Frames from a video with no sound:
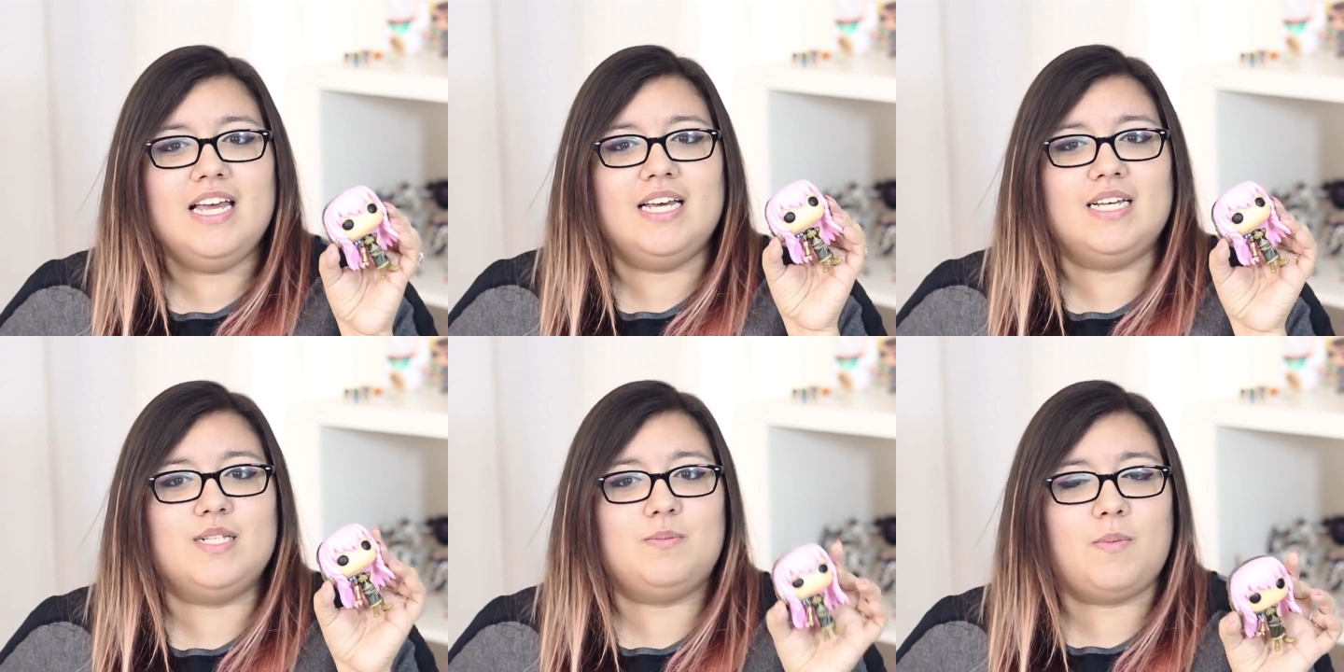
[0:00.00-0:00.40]

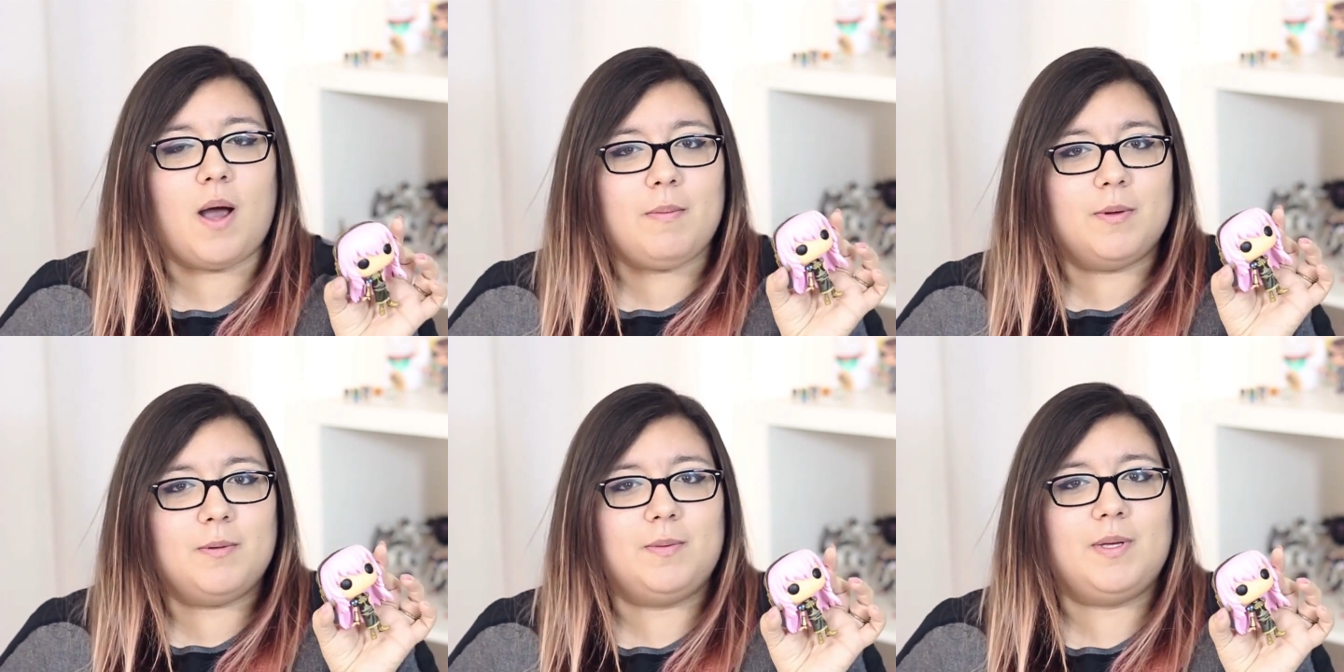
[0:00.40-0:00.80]
is
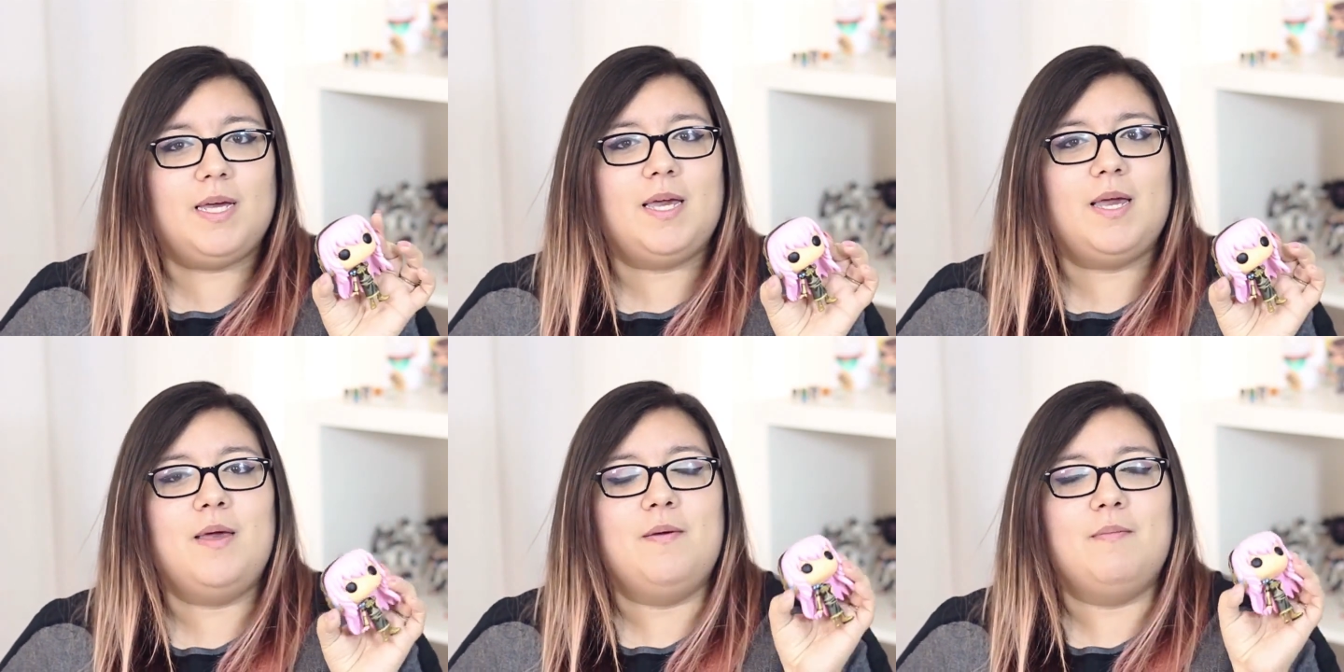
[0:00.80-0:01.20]

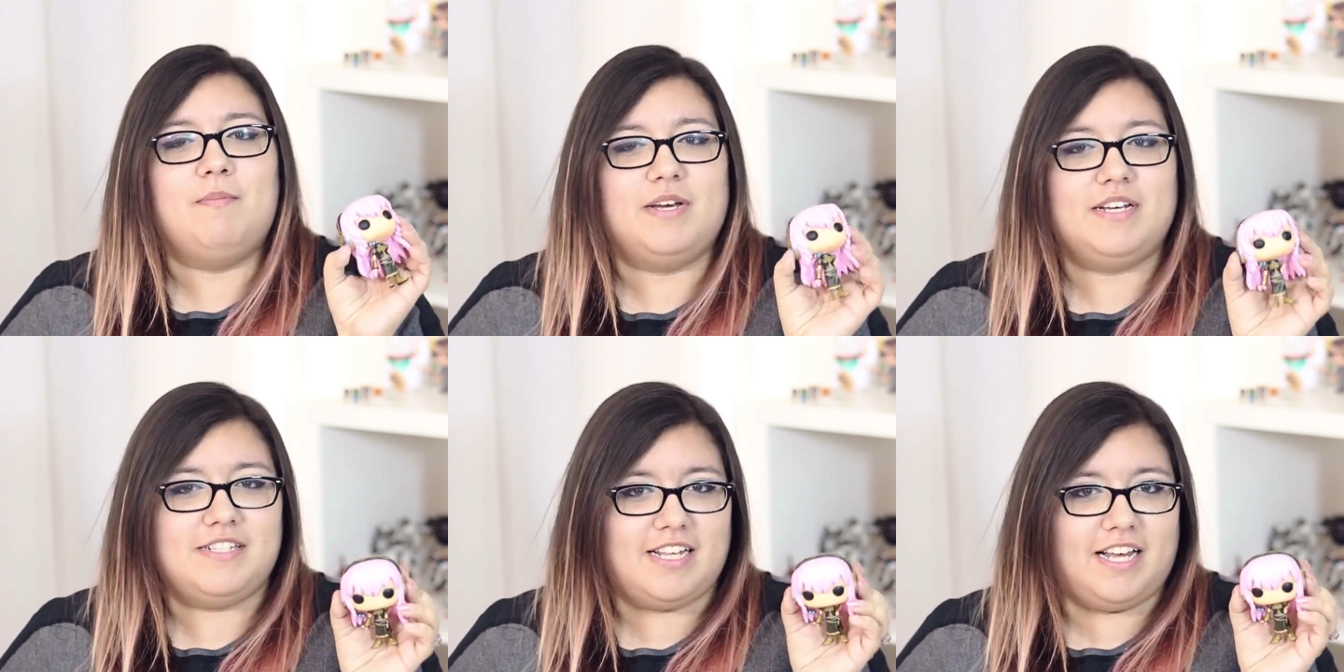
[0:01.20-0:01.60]
probably
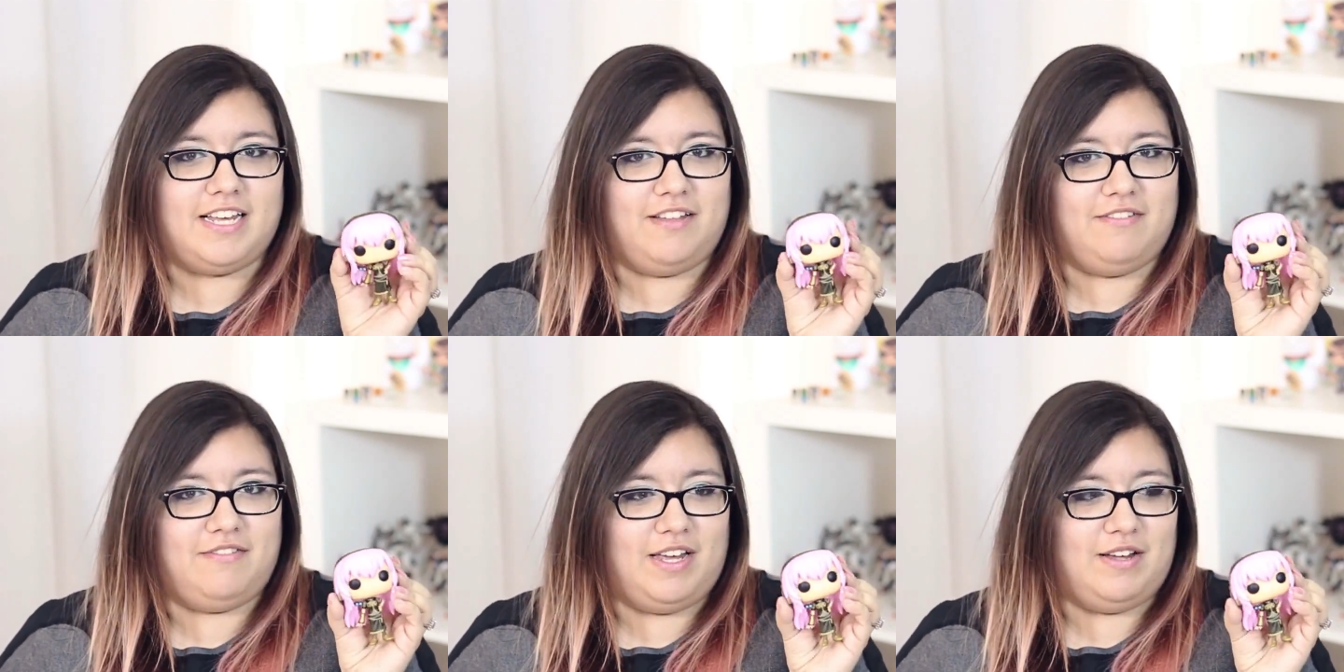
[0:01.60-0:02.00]
my
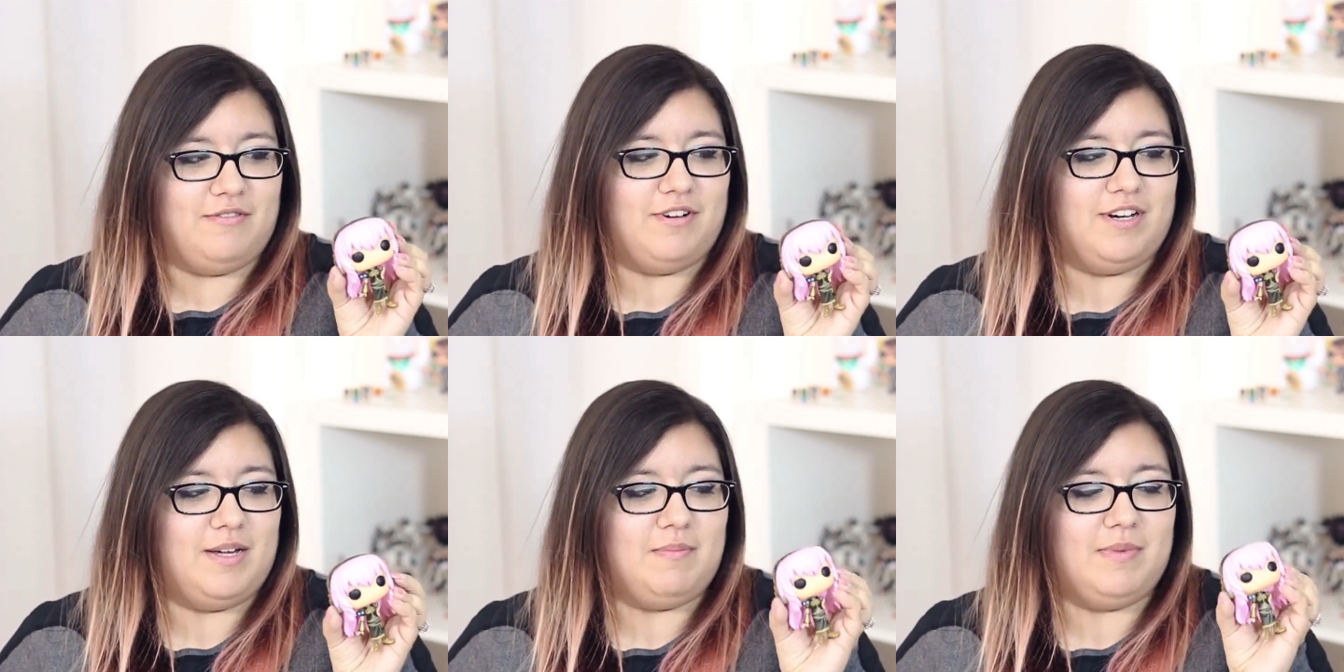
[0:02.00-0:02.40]
second
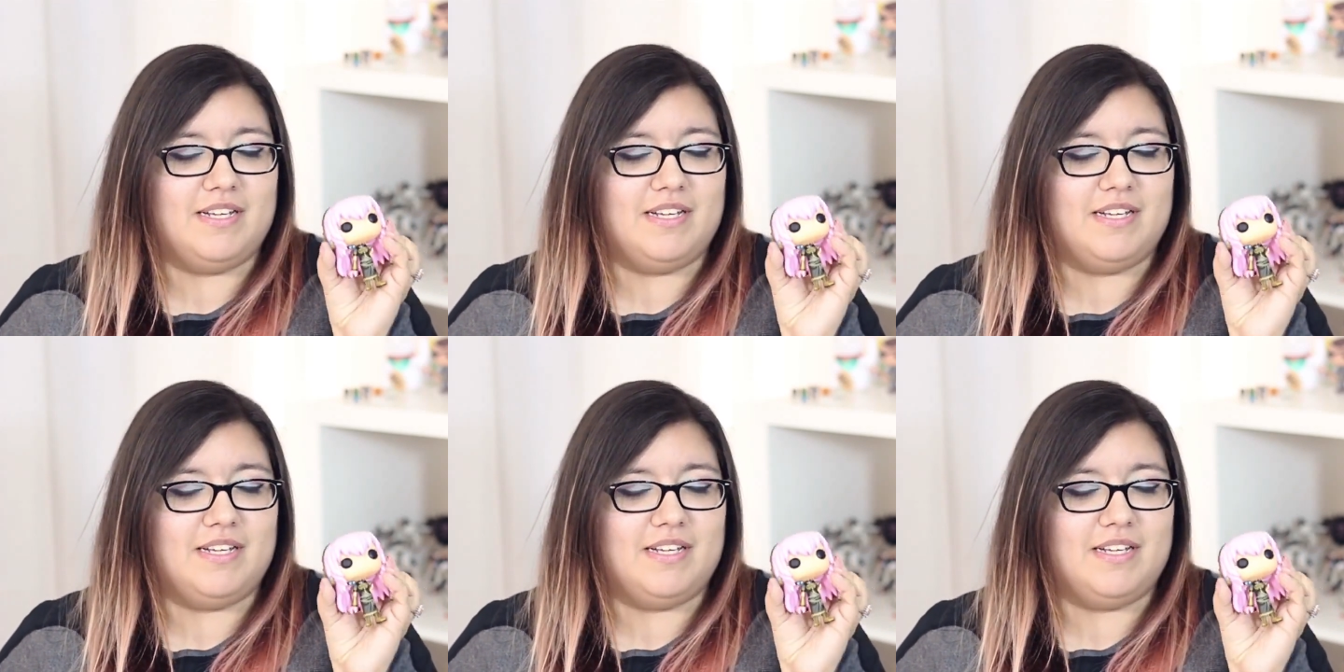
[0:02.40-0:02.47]
favorite